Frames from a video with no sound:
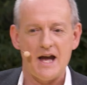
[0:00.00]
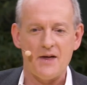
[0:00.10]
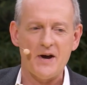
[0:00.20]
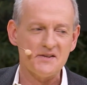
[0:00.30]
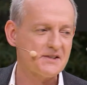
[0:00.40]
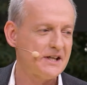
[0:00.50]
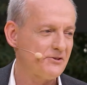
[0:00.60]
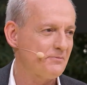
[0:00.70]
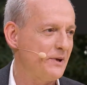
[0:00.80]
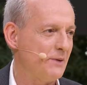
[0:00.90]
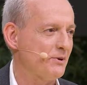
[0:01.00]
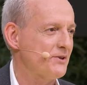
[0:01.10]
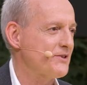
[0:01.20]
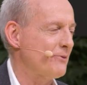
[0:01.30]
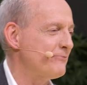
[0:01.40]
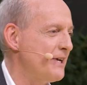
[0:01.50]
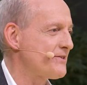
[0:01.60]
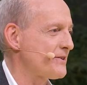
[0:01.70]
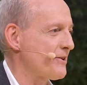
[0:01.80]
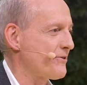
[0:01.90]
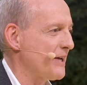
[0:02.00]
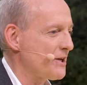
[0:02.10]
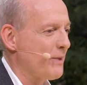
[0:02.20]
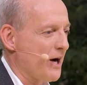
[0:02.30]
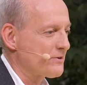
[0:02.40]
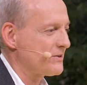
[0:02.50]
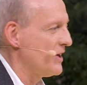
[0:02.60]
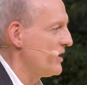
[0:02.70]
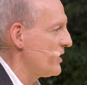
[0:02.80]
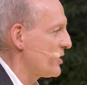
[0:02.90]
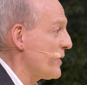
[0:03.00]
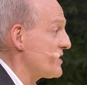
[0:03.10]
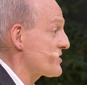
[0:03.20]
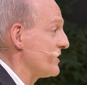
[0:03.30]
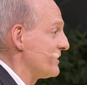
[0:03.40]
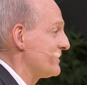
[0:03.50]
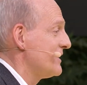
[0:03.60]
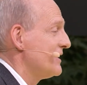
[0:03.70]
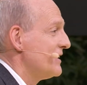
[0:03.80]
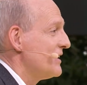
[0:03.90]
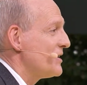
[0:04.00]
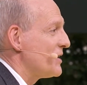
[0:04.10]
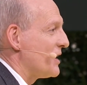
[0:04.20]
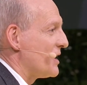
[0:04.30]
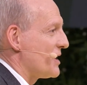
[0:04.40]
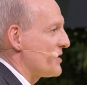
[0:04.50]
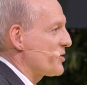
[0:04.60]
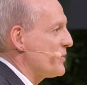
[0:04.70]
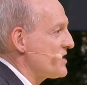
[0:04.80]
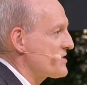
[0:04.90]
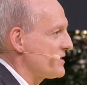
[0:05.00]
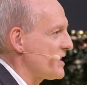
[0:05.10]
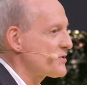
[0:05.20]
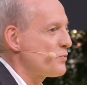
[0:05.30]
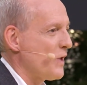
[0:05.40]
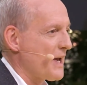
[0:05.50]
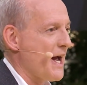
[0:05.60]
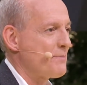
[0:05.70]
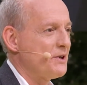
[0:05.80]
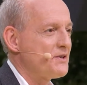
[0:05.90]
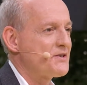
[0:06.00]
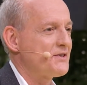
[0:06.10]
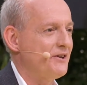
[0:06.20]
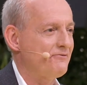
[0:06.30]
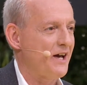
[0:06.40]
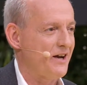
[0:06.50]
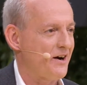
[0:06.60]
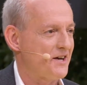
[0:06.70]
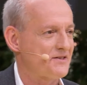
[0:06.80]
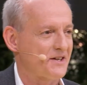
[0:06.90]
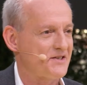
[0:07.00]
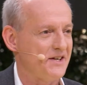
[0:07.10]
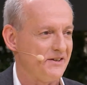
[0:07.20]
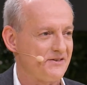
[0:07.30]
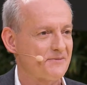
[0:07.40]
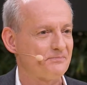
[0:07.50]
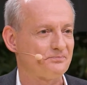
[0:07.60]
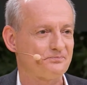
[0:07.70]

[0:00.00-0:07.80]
that's given people some reason to think about a question. The question is, what happens if AI succeeds?